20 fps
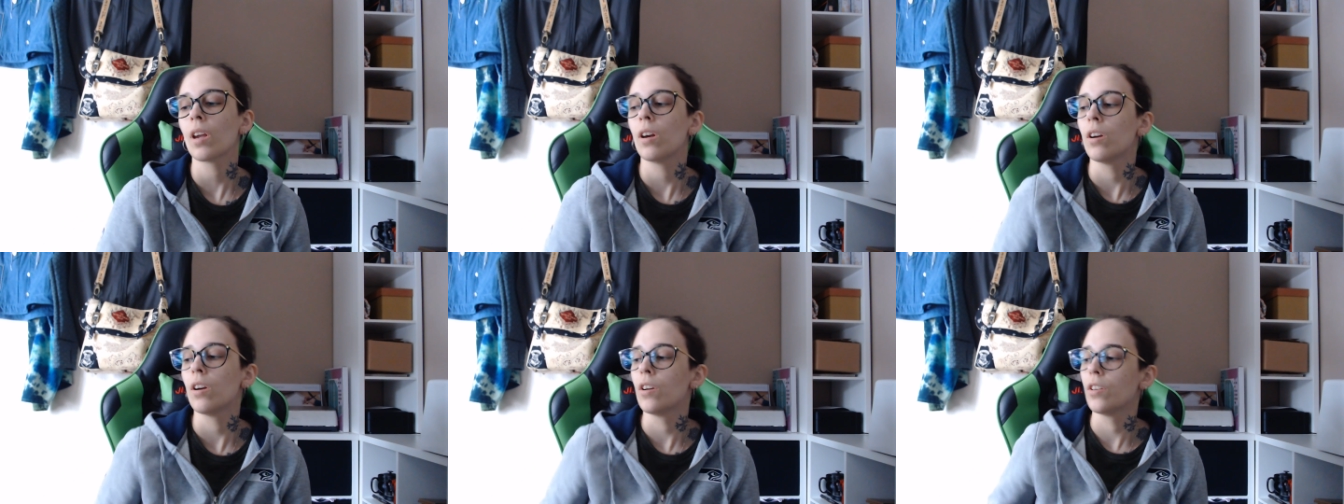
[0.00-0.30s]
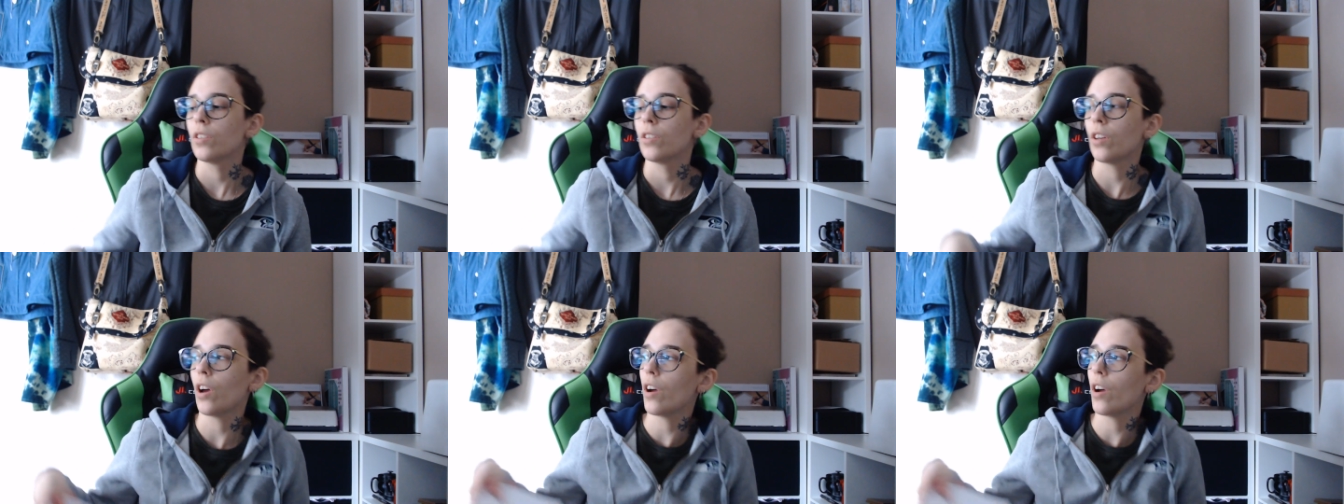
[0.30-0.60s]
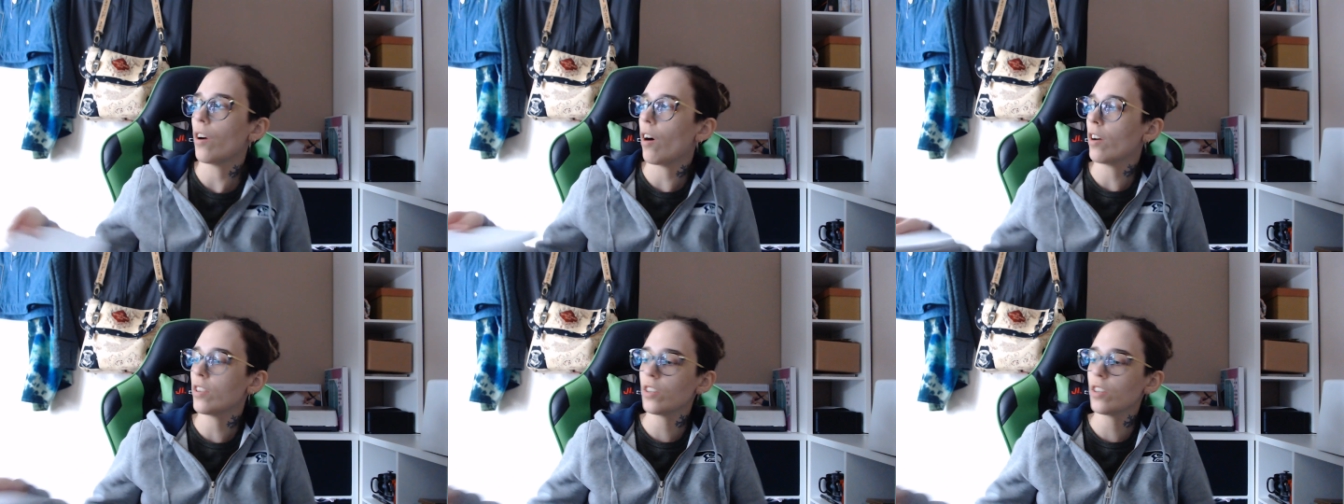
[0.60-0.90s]

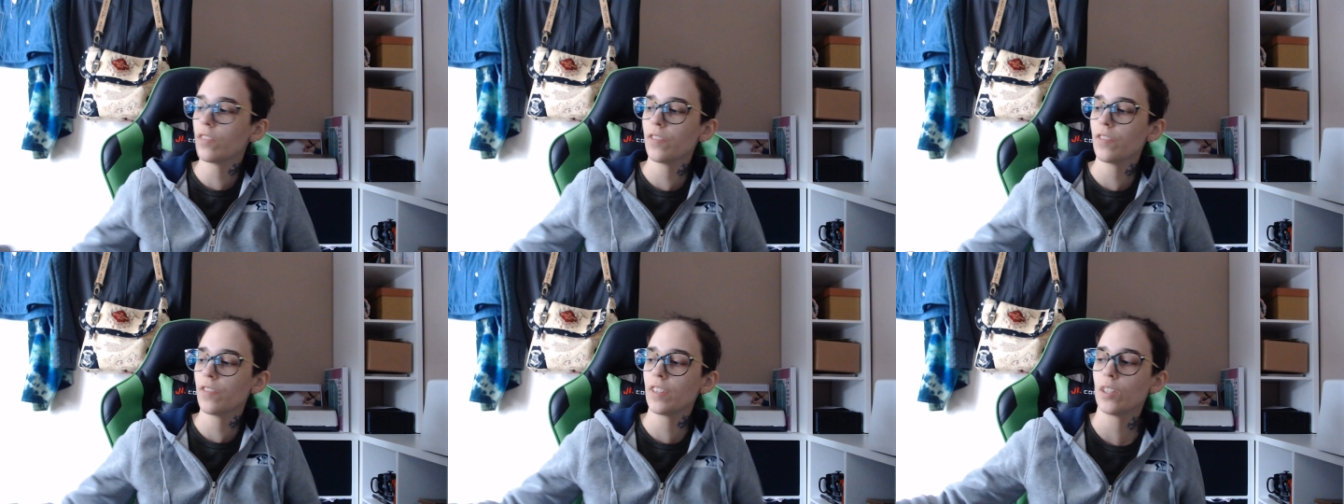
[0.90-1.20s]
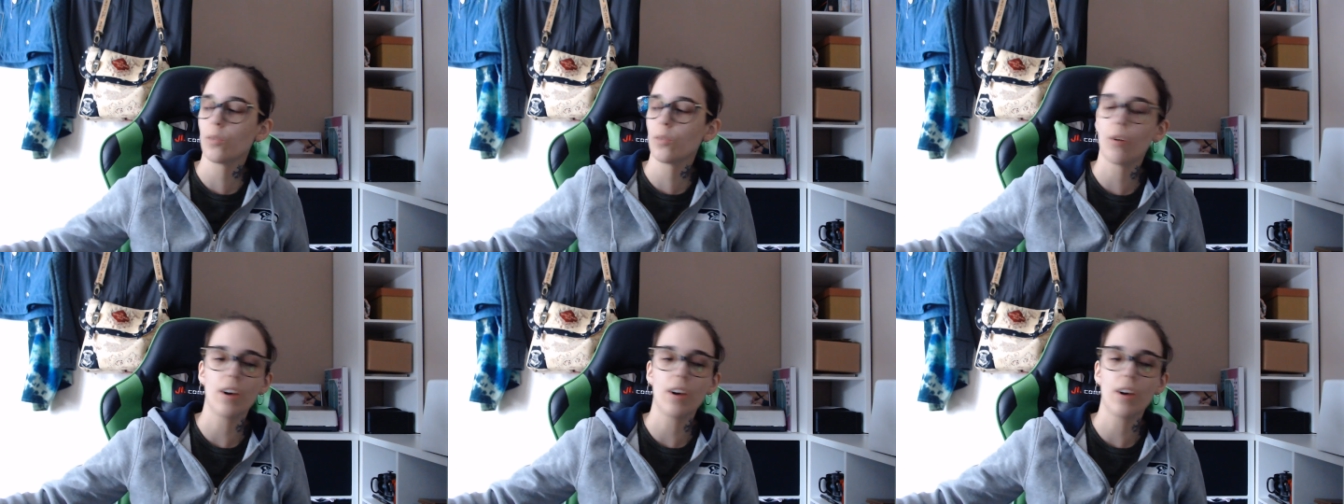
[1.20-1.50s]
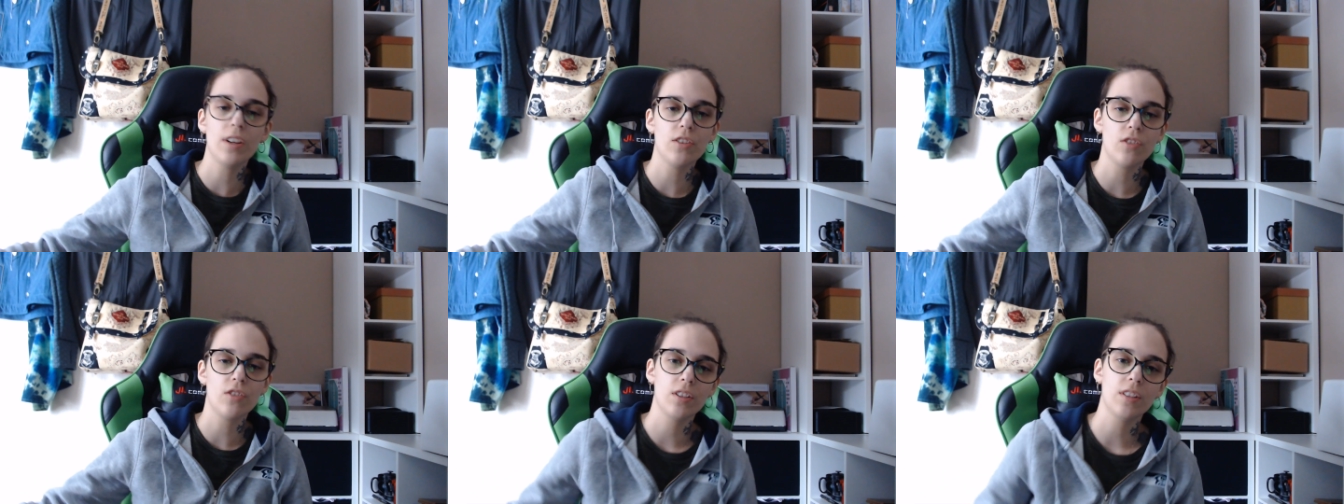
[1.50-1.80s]
So I just think it's quite
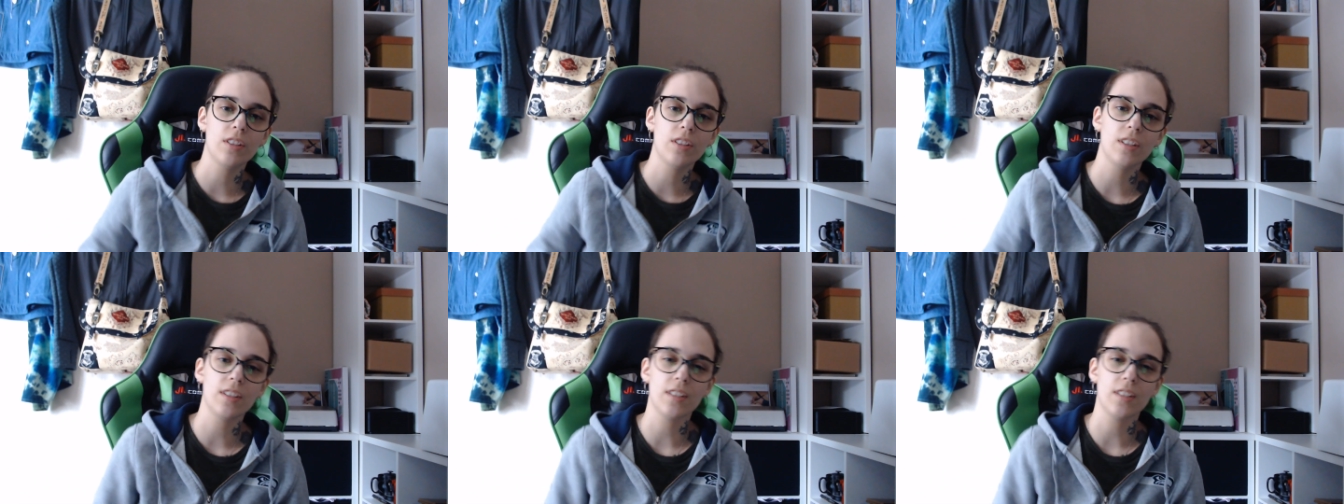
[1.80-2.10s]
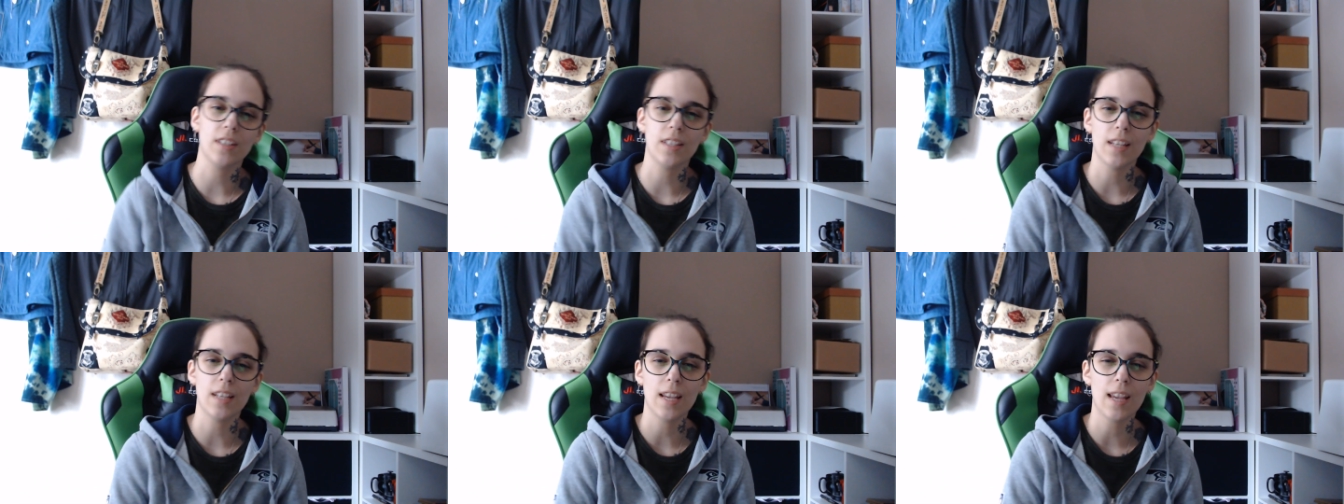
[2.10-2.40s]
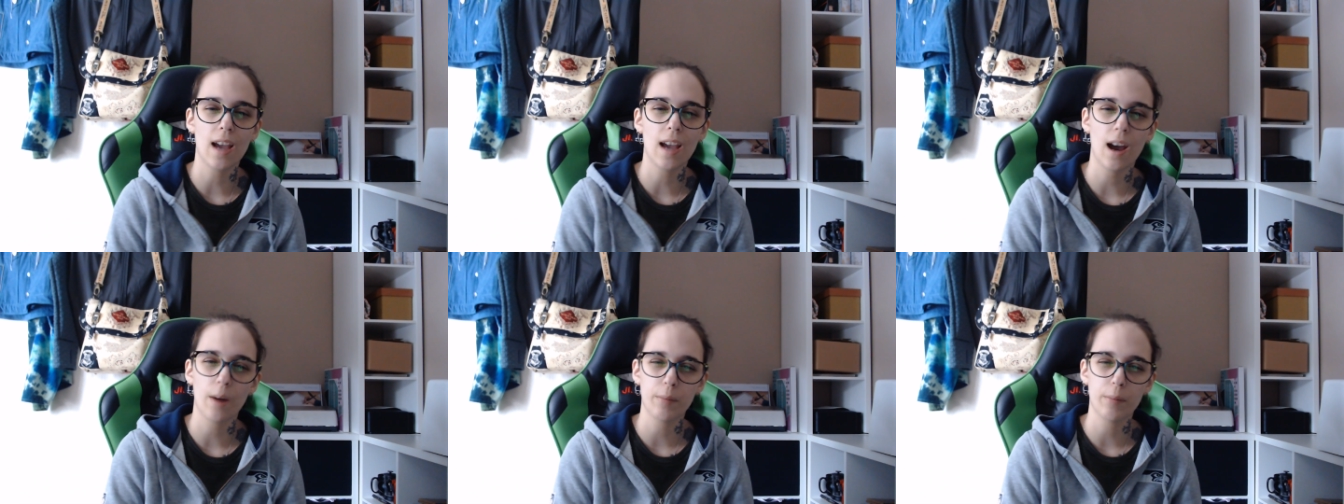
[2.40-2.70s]
interesting to see
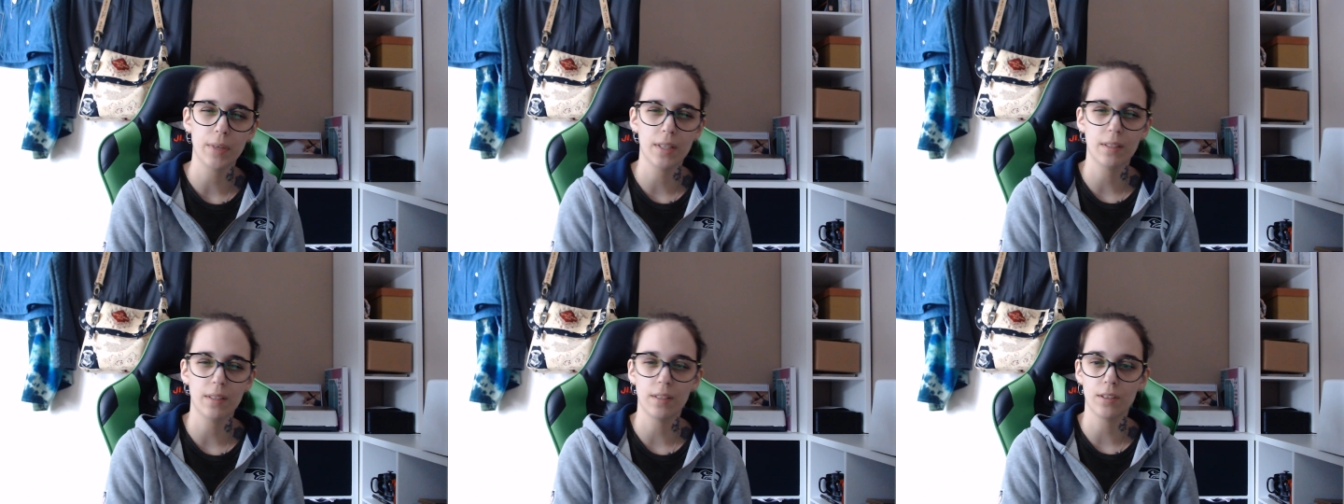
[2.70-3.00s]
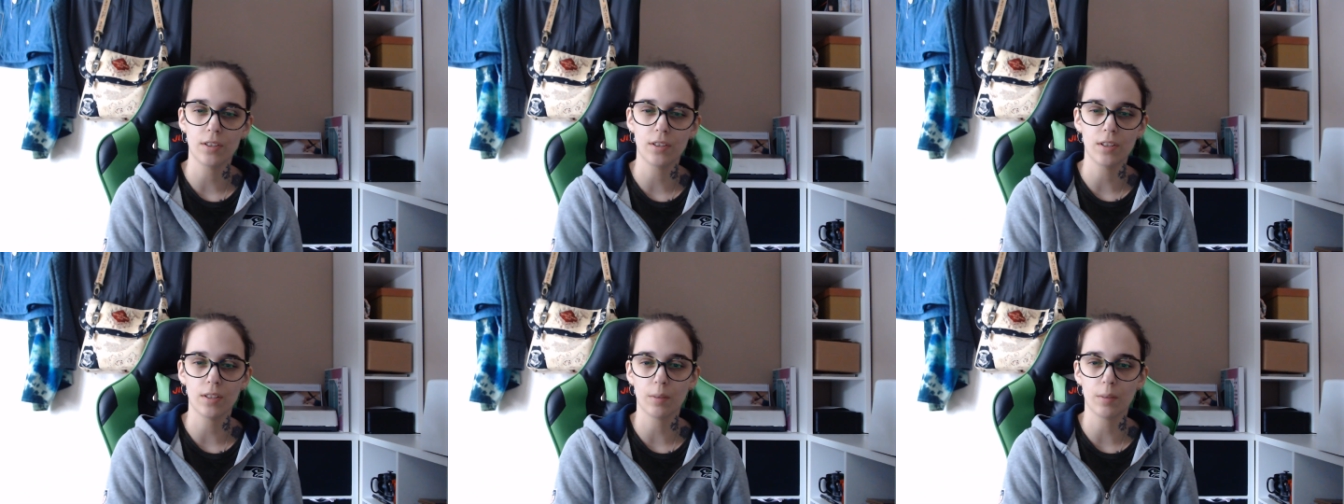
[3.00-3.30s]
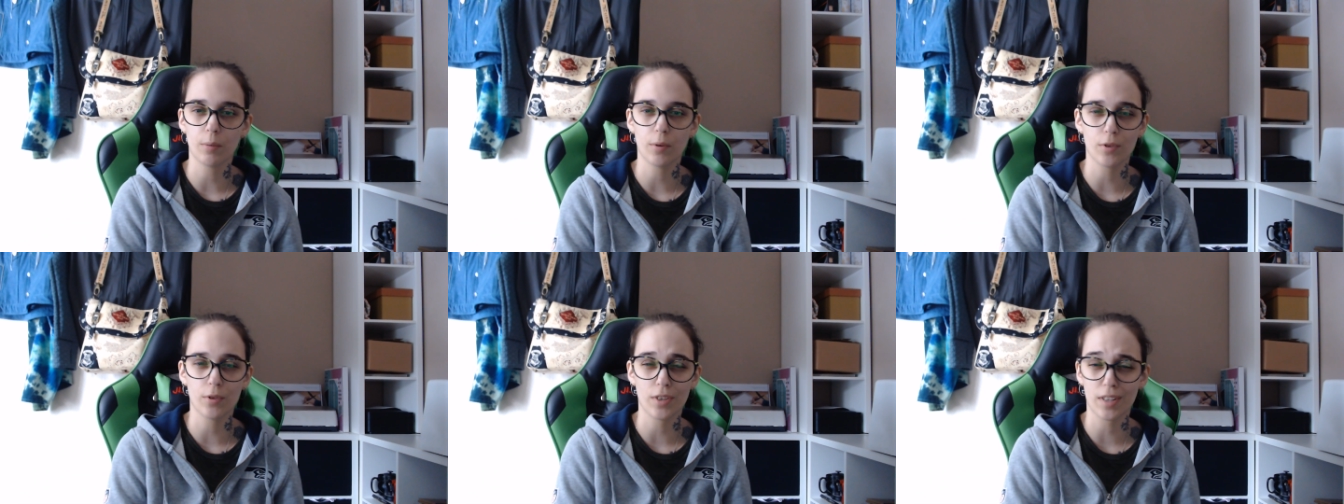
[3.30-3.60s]
how many stitches a
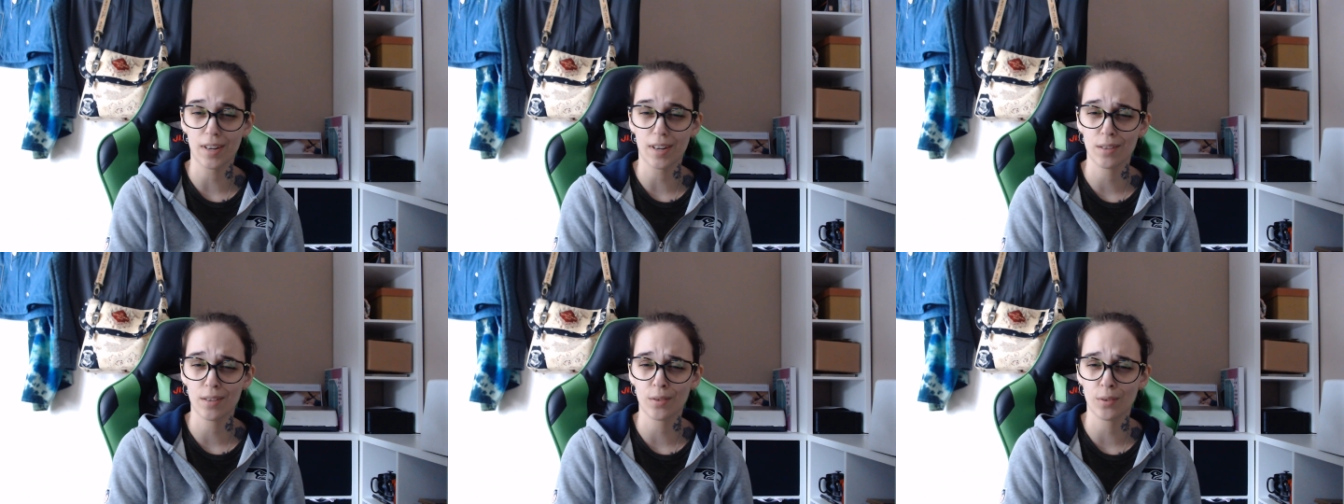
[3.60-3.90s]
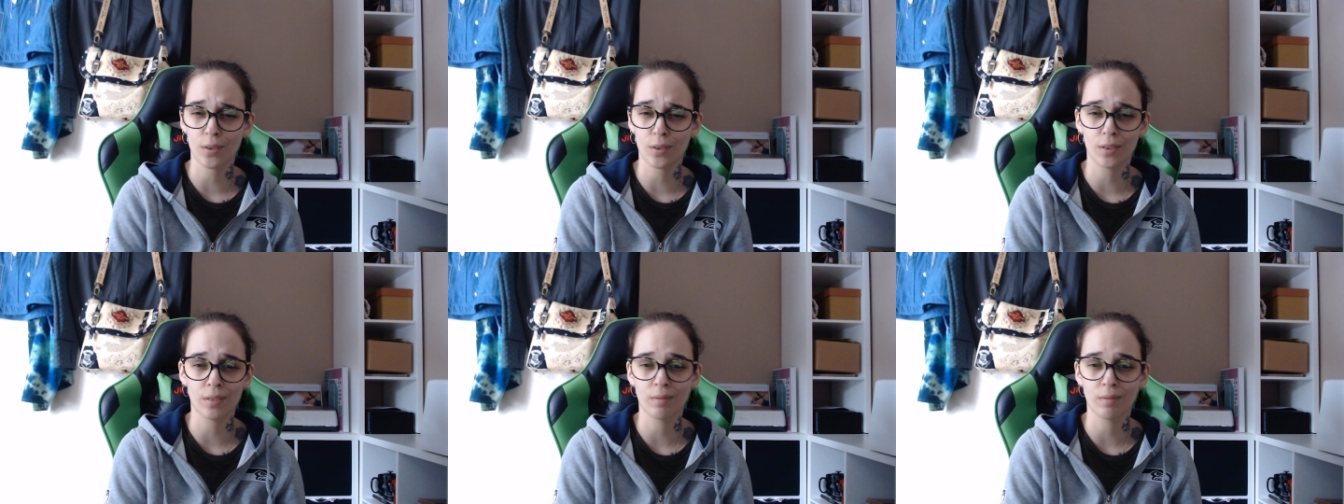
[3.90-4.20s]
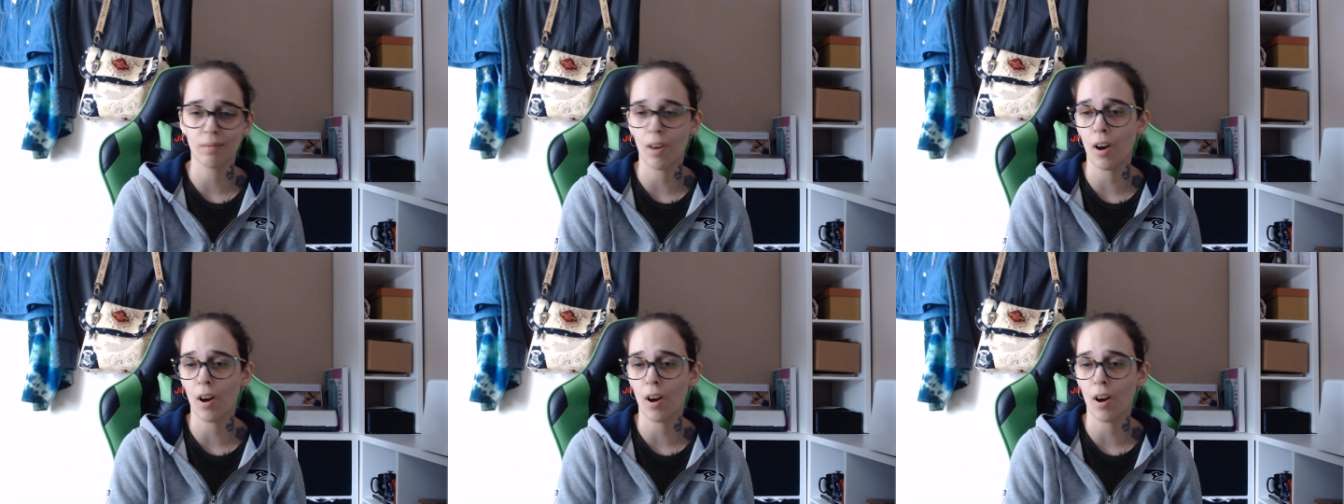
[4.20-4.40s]
project ends on.